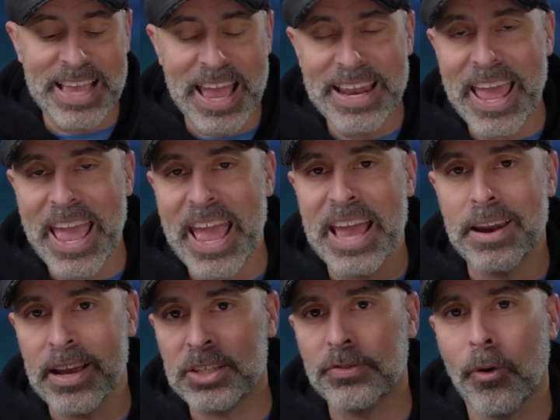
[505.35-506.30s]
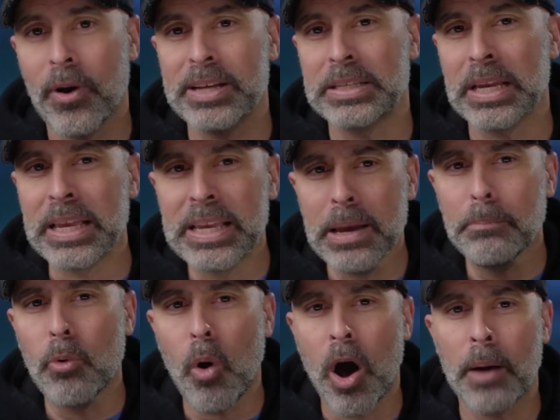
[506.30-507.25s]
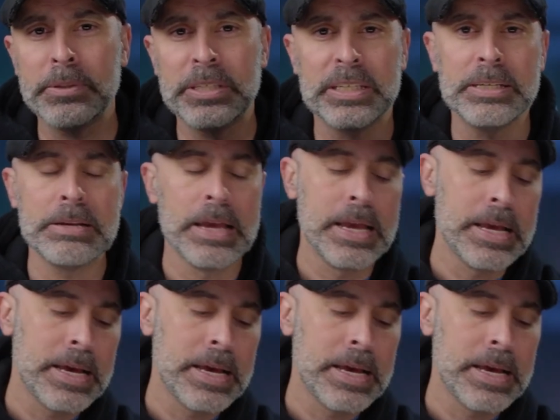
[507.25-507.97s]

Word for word: head to head as far as a gimbal option,